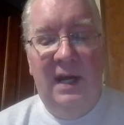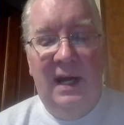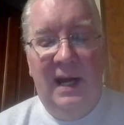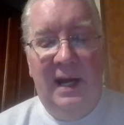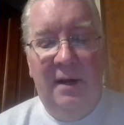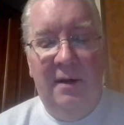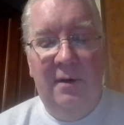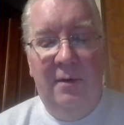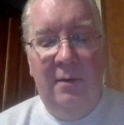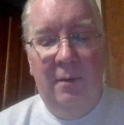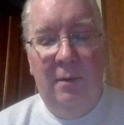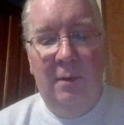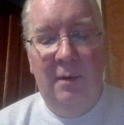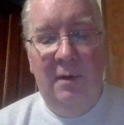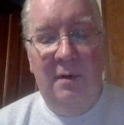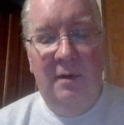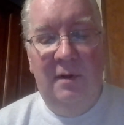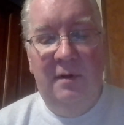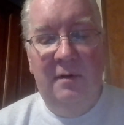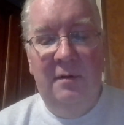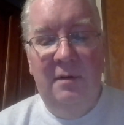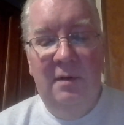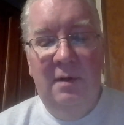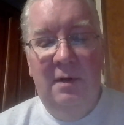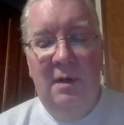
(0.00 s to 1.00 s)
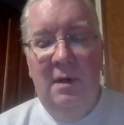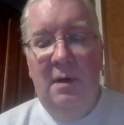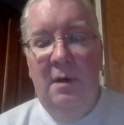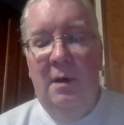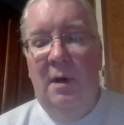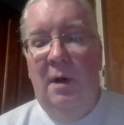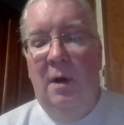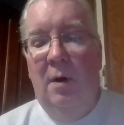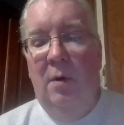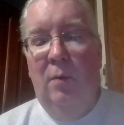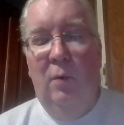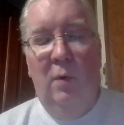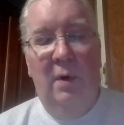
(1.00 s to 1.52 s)
categories
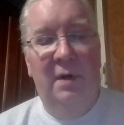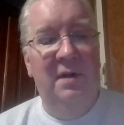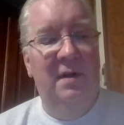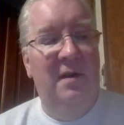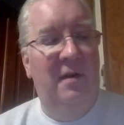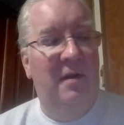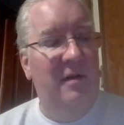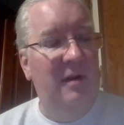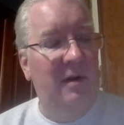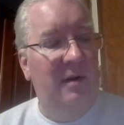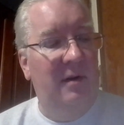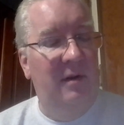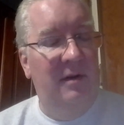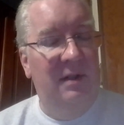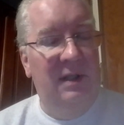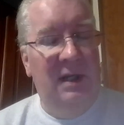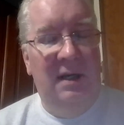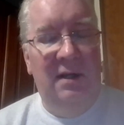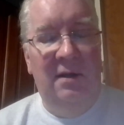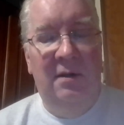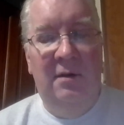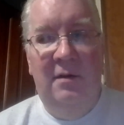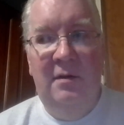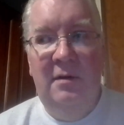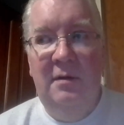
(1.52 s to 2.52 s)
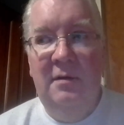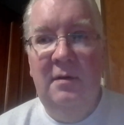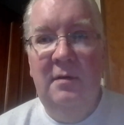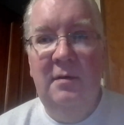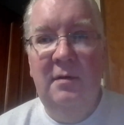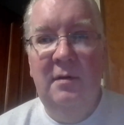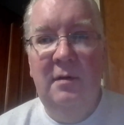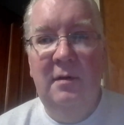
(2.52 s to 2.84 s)
are 1 to 6 days,